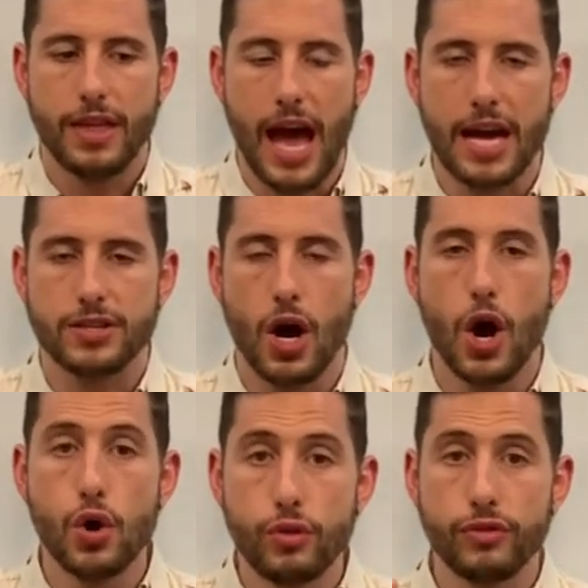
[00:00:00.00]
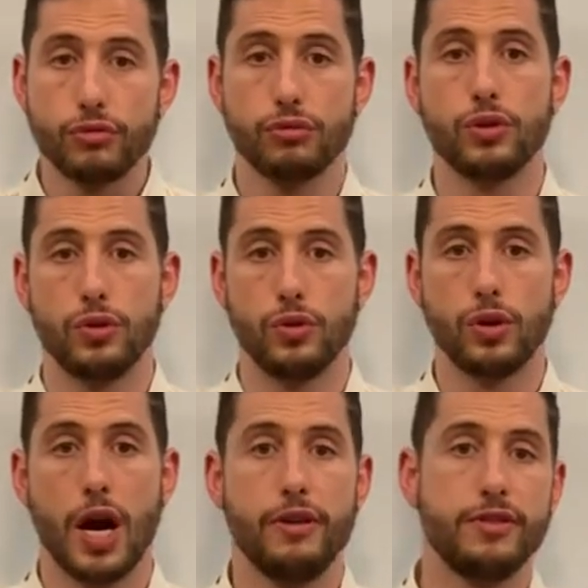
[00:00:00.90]
that
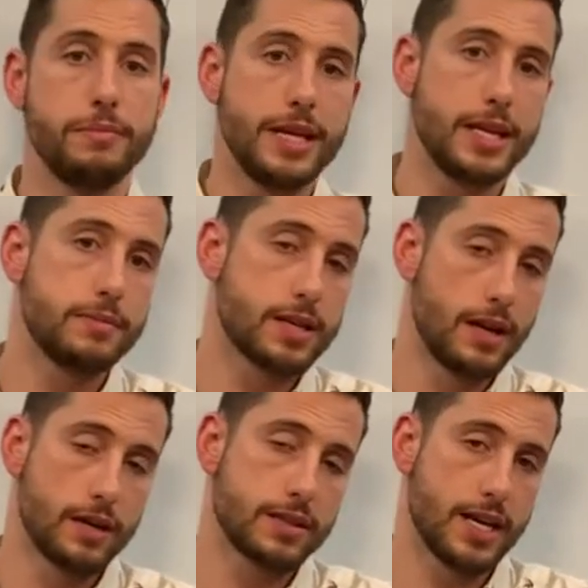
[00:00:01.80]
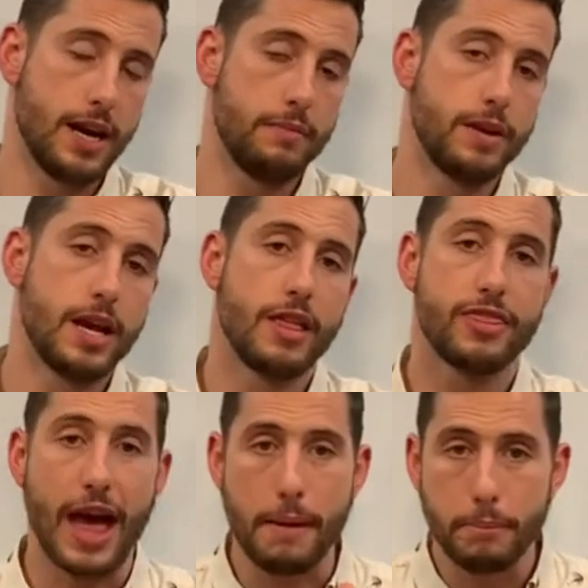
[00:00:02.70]
overall, over the medium to long term,
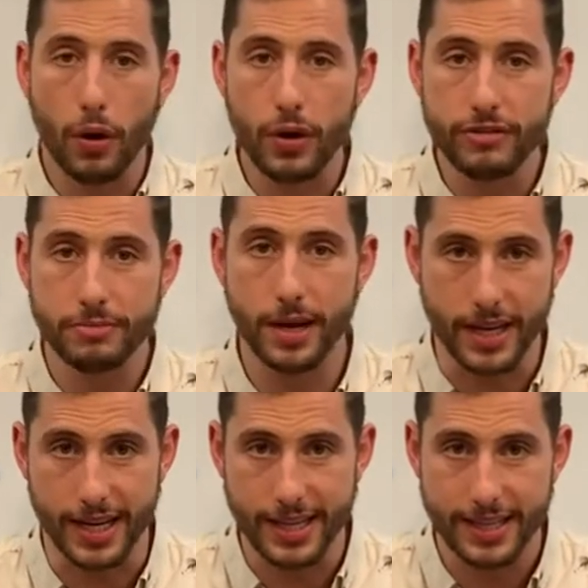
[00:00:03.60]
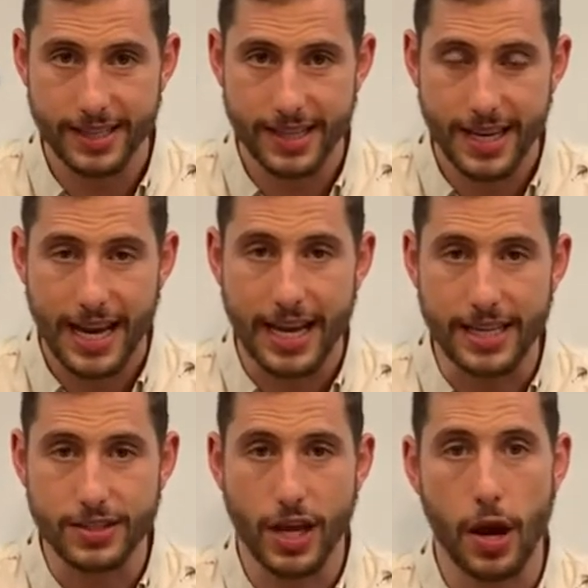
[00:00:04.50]
that pot of money
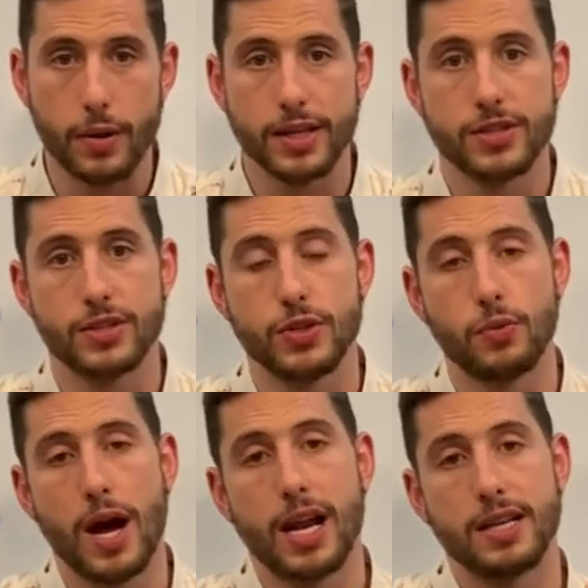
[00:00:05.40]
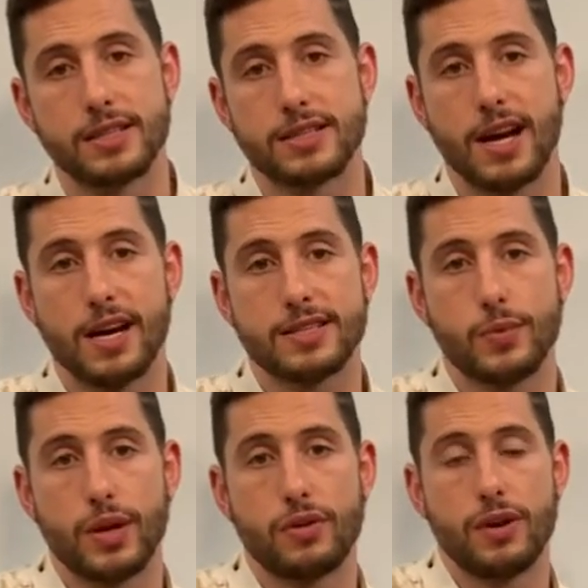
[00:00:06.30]
is going to do well and start
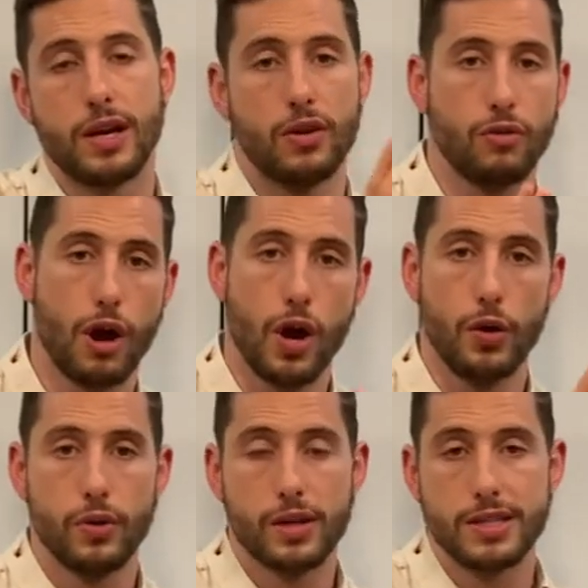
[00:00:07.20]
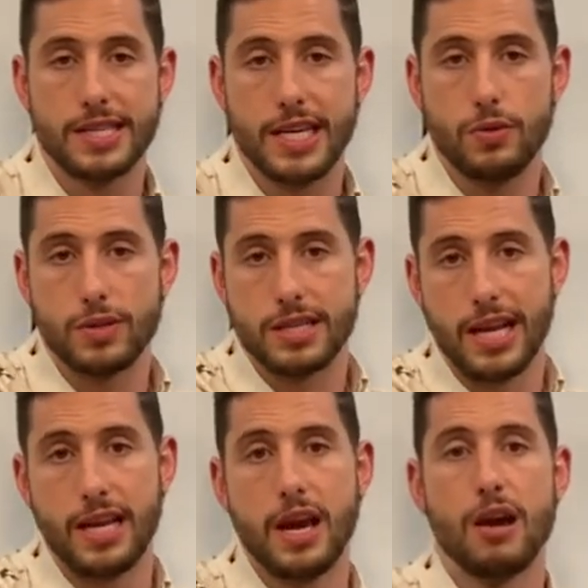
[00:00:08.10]
to increase and grow
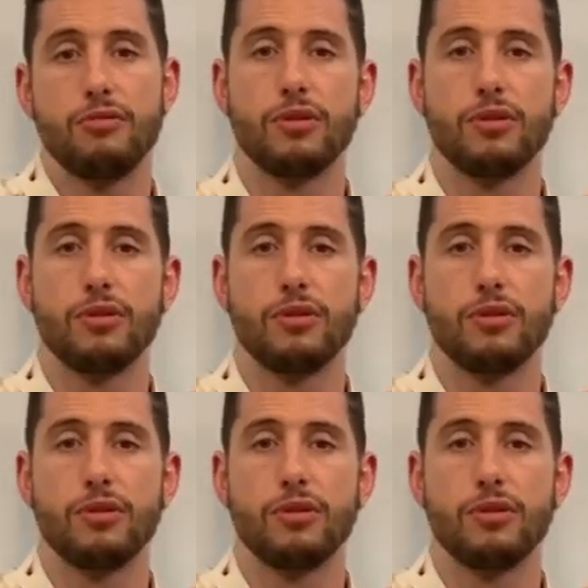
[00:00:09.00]
continuously,